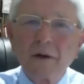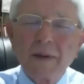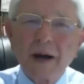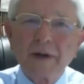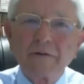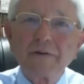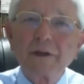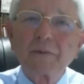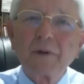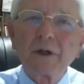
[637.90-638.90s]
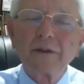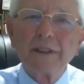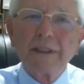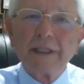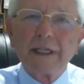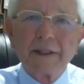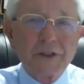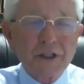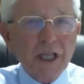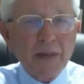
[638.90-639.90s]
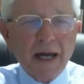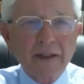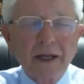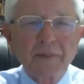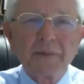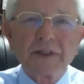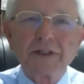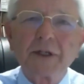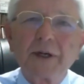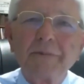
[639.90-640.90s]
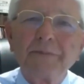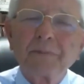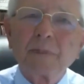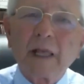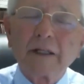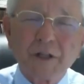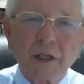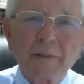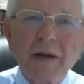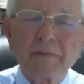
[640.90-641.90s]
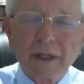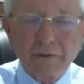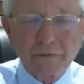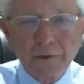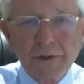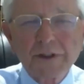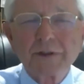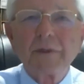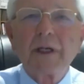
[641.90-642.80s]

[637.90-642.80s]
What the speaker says: about my 5th book that just came out a couple of months ago, and it's all about metaphors.